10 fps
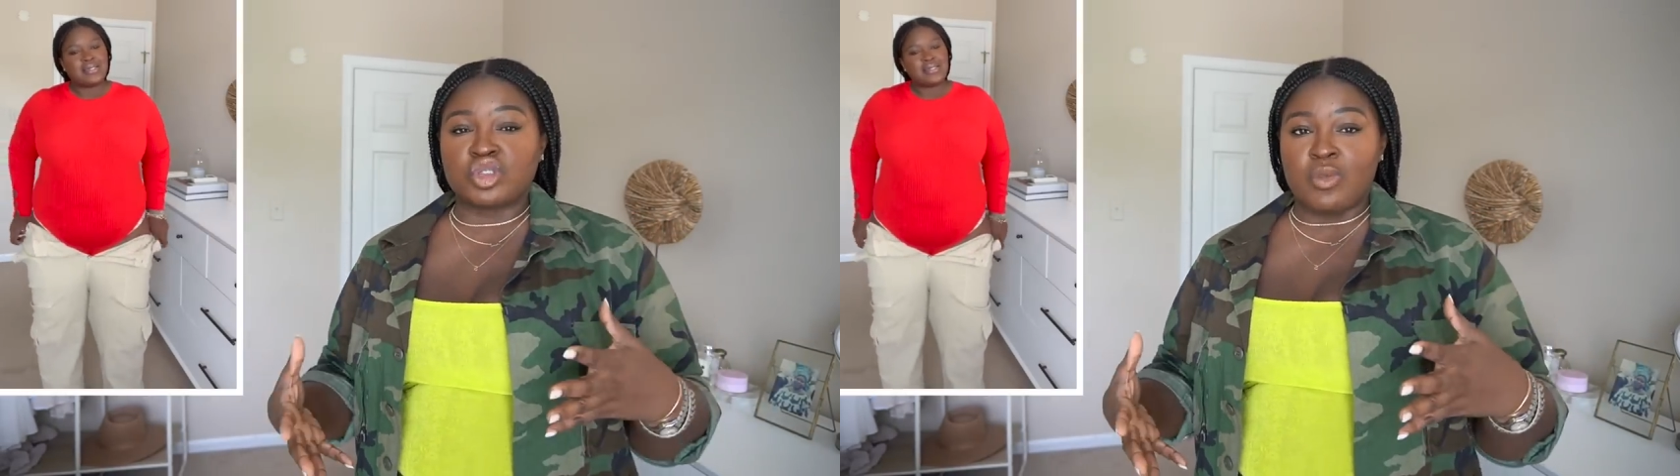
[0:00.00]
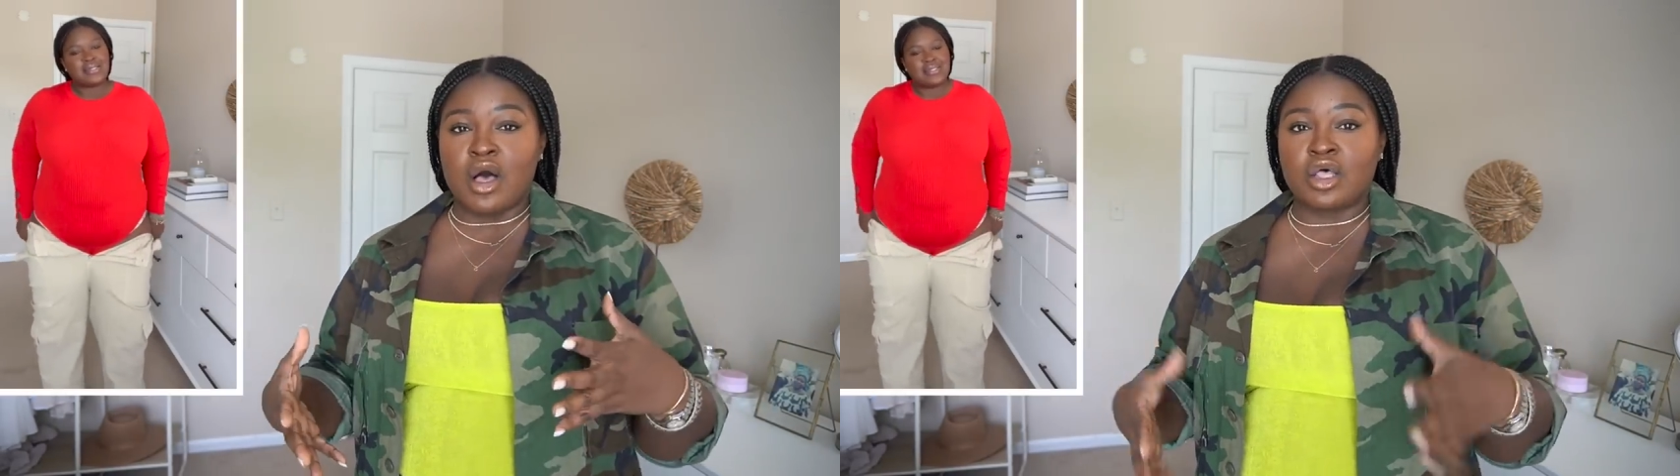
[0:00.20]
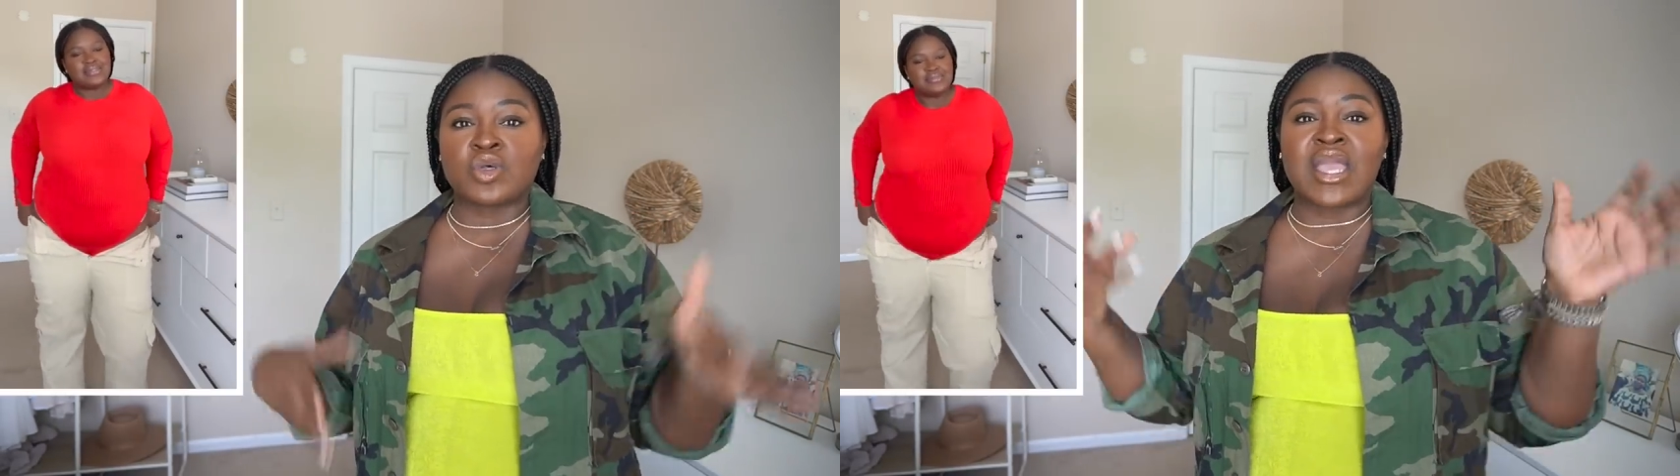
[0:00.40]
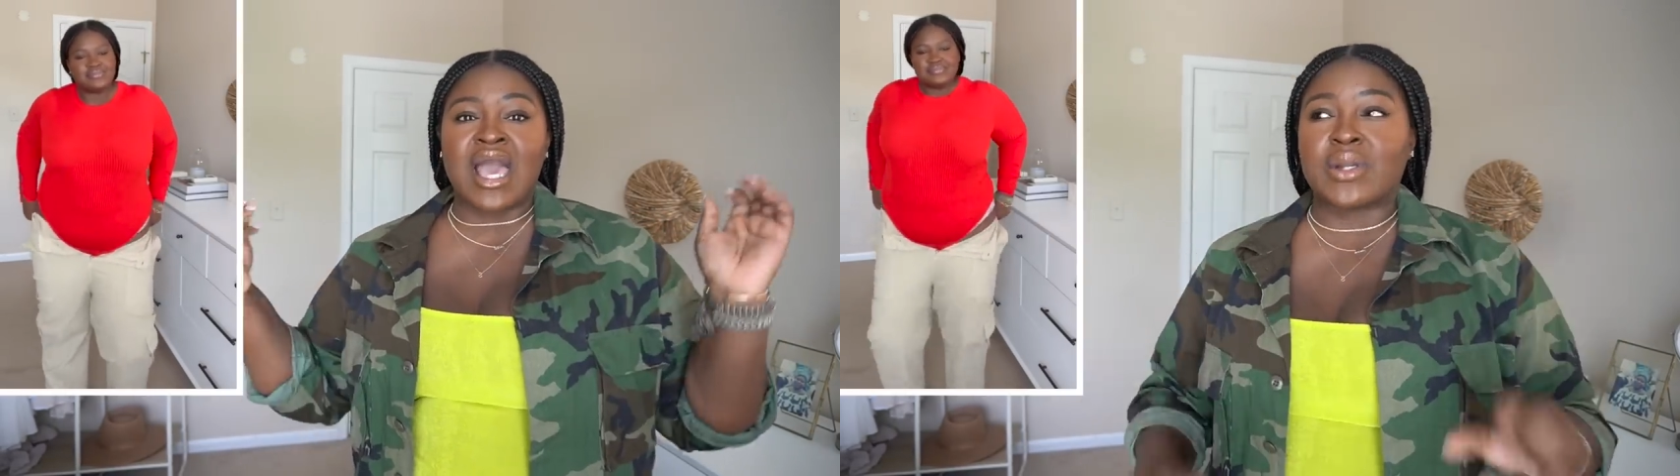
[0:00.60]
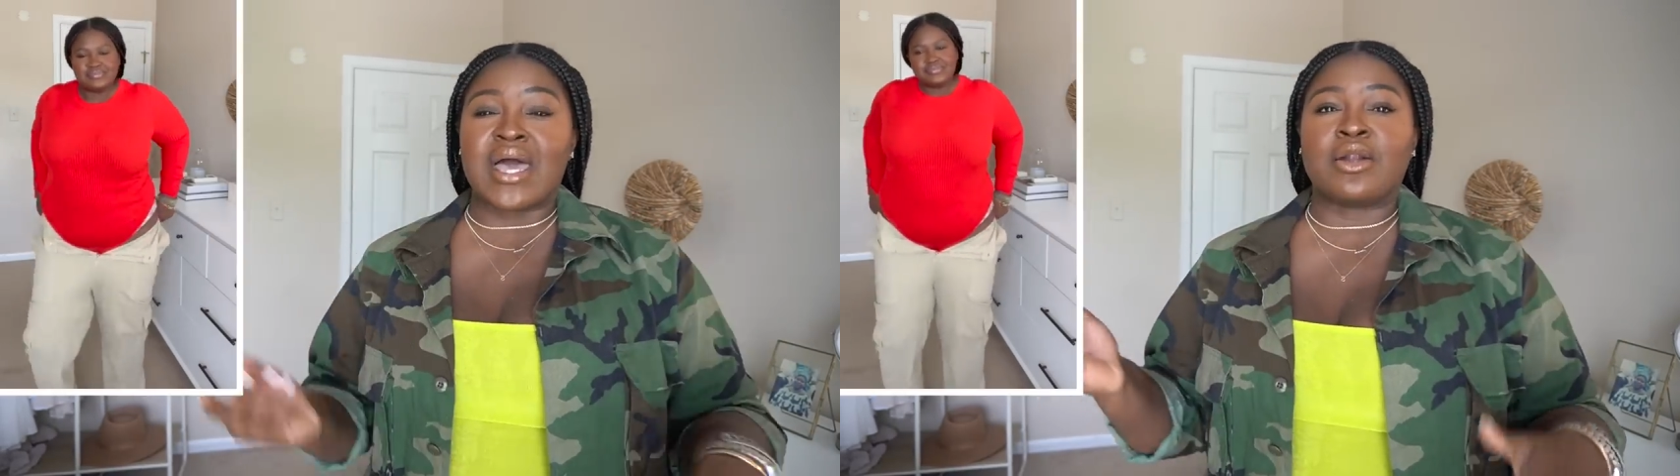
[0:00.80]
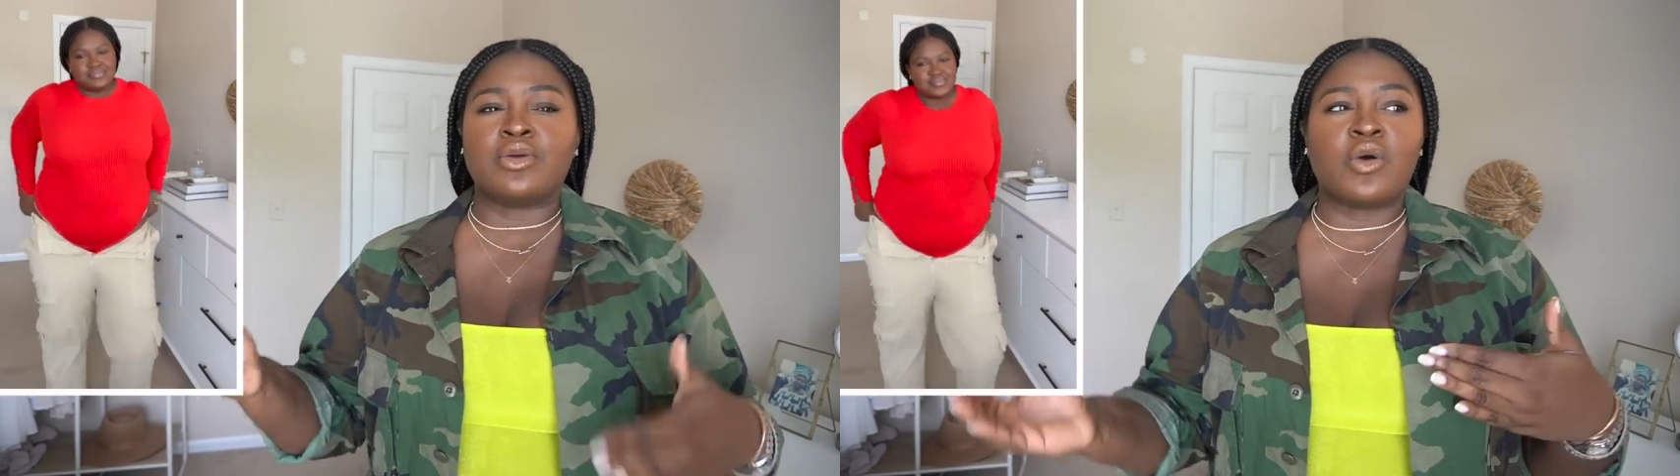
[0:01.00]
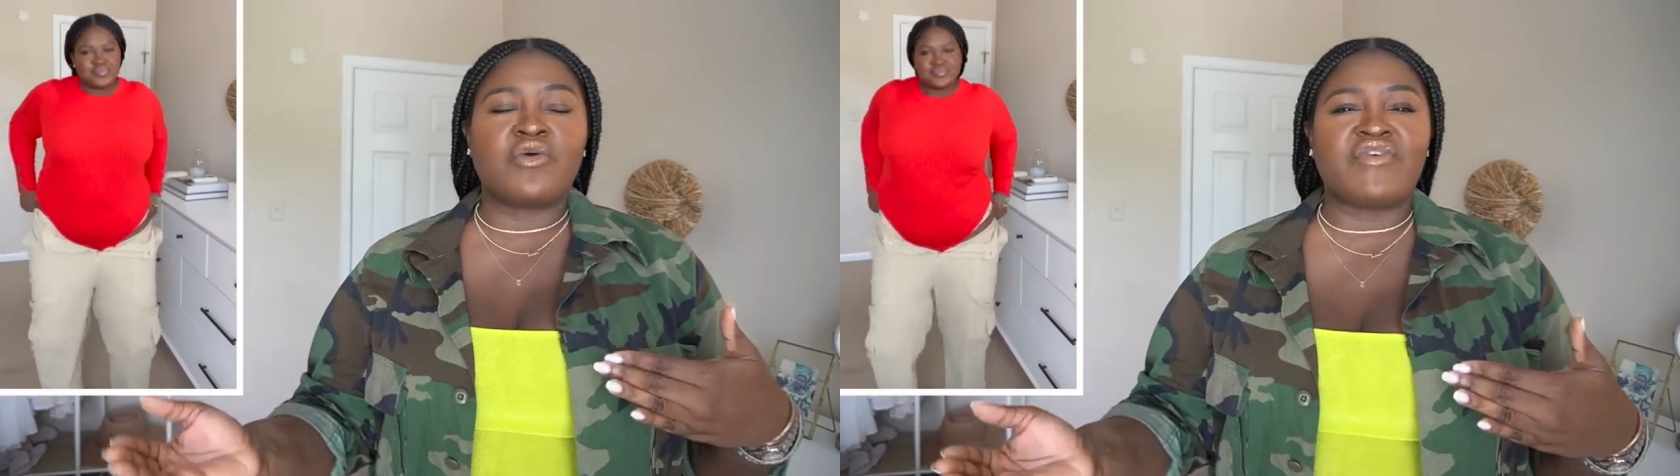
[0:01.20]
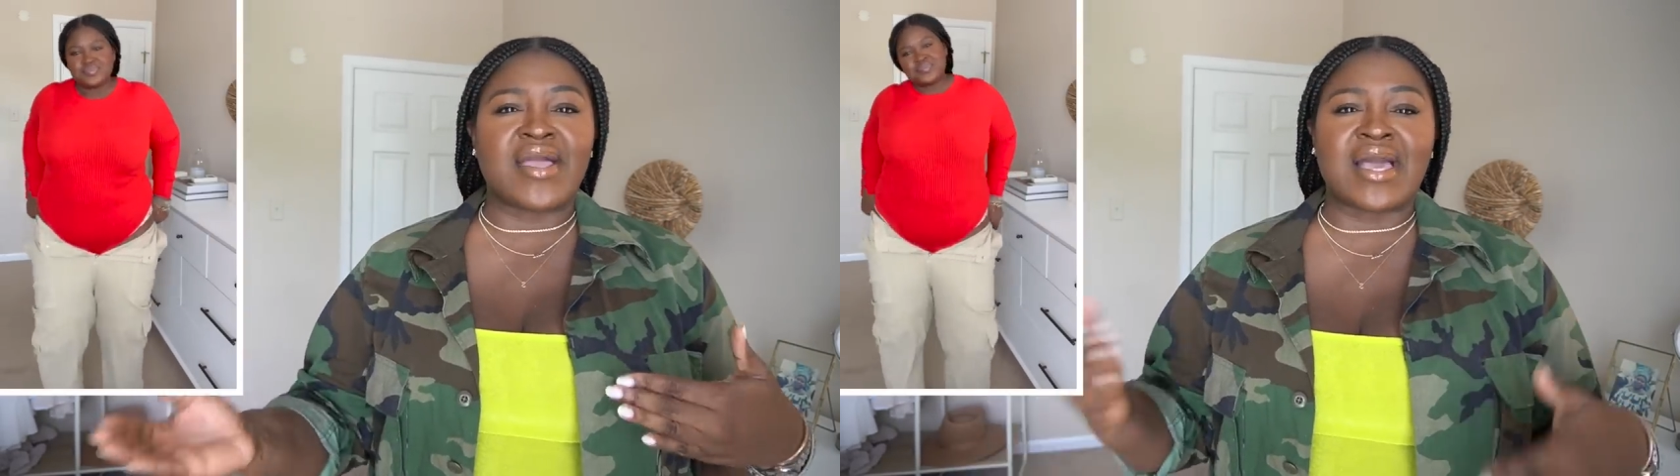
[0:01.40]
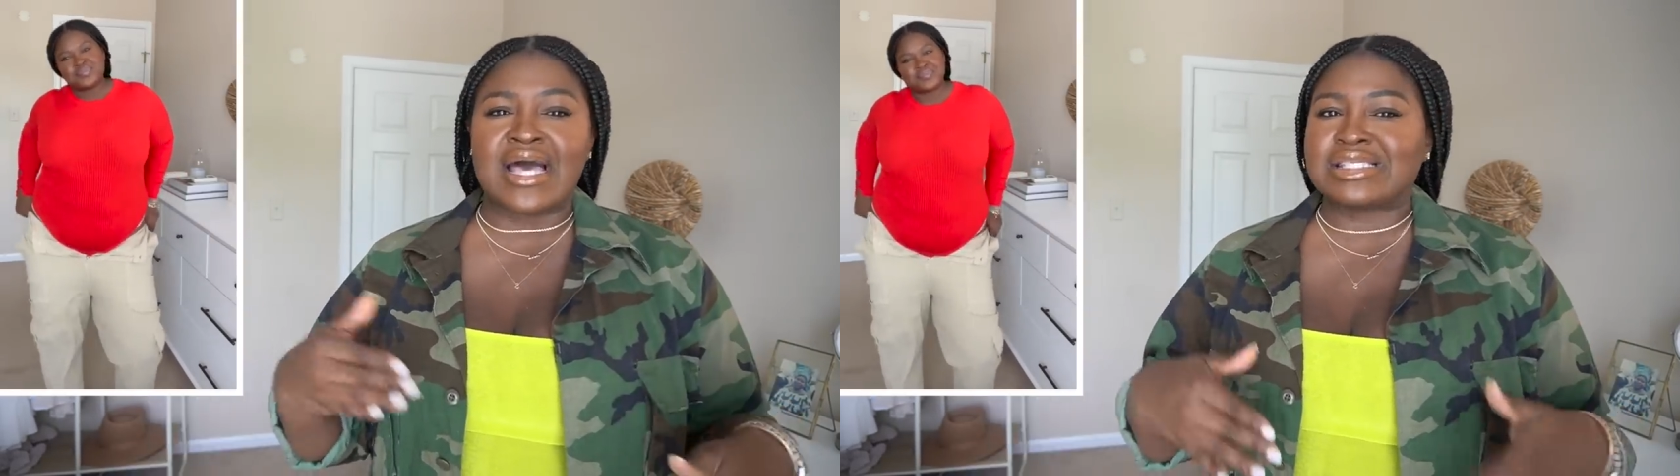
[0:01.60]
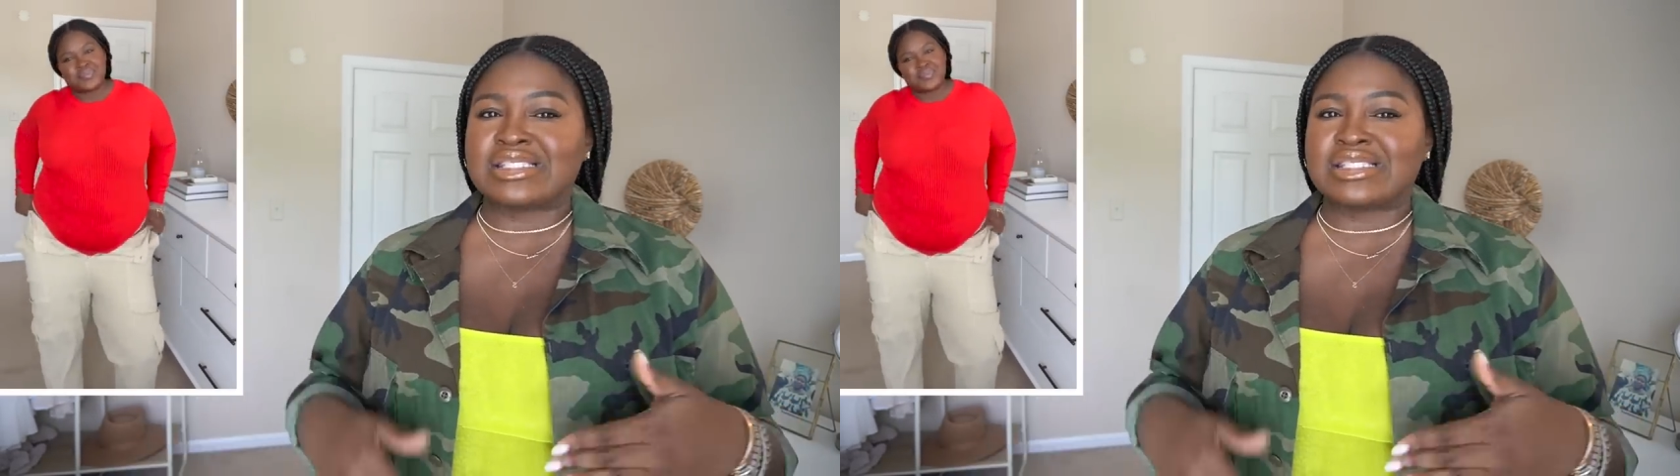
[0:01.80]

small so I got I don't know if I got